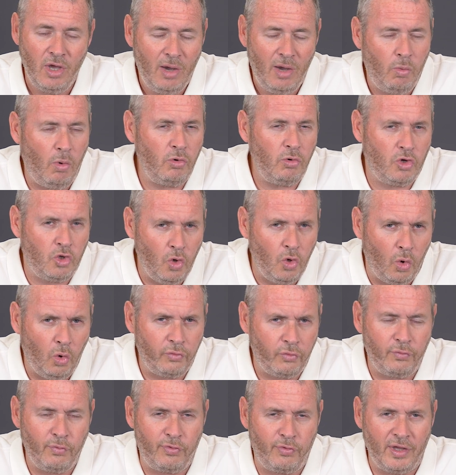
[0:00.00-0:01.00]
What would
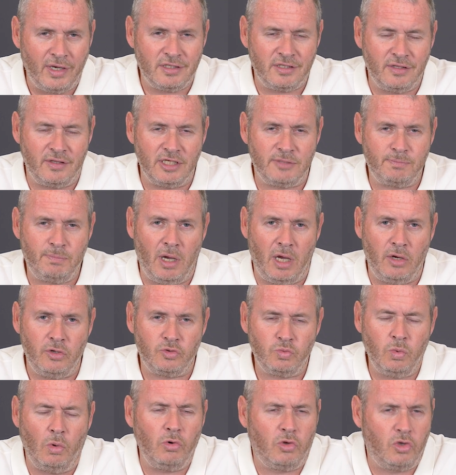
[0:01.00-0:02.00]
Gordon think to this
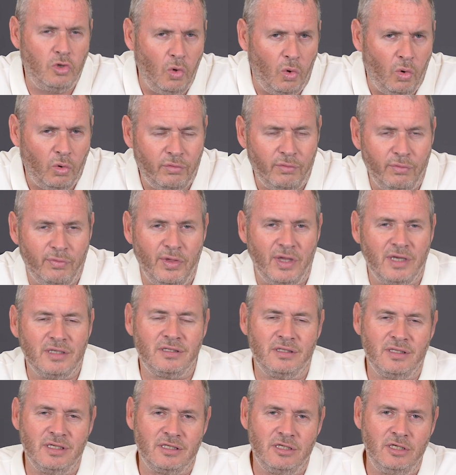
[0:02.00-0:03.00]
post? What would Gordon think
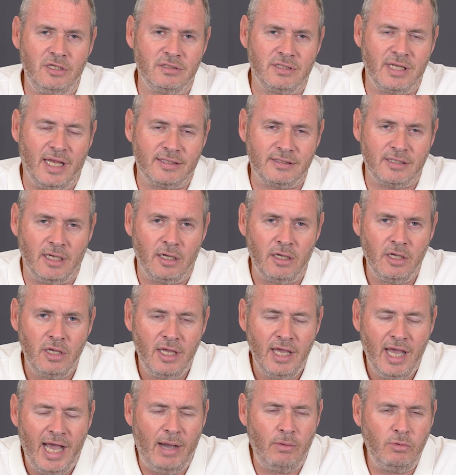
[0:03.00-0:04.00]
to this newsletter?
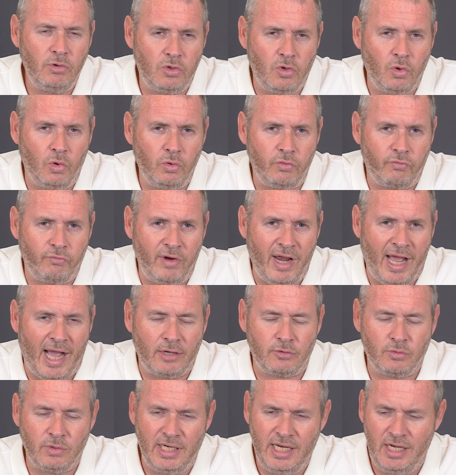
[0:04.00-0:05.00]
How would Gordon
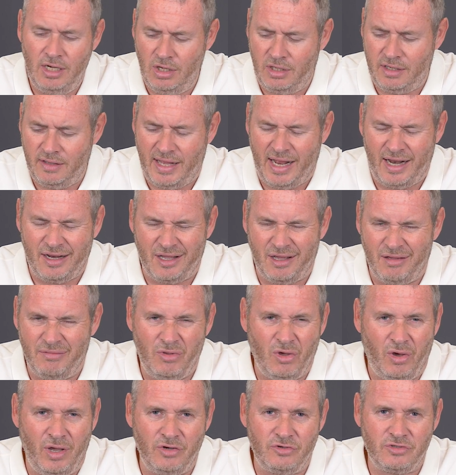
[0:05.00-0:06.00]
react? Would he look at that and go,
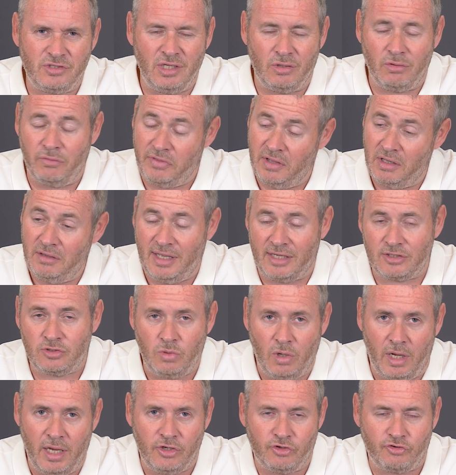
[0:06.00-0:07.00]
not interested, or think that's
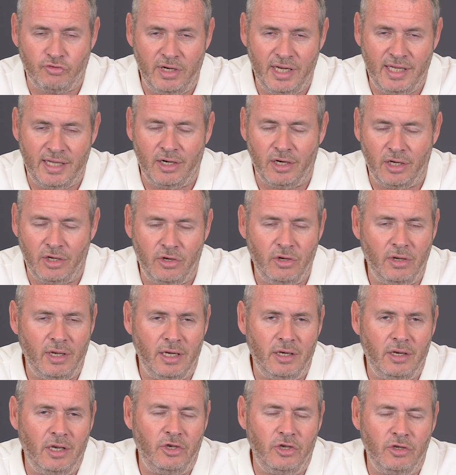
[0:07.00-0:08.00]
quite intriguing
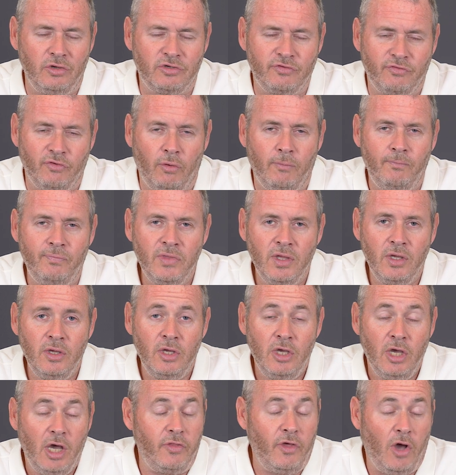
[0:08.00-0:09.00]
and useful?
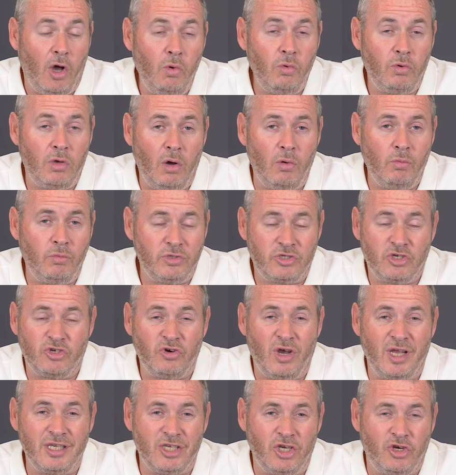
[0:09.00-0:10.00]
And the whole goal was to
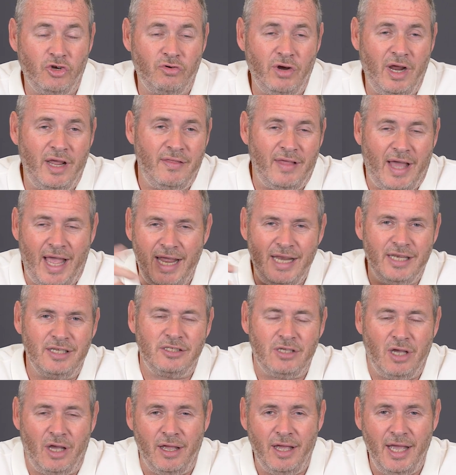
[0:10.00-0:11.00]
try to create that
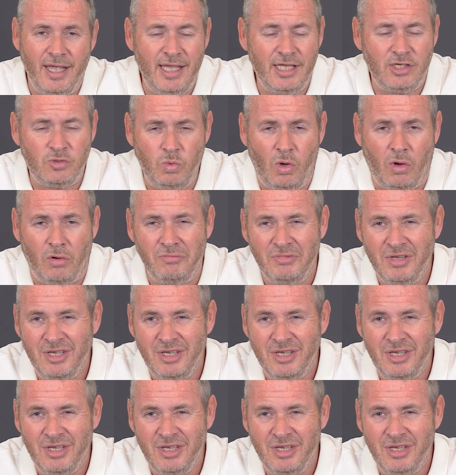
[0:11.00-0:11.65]
insight. Guess what?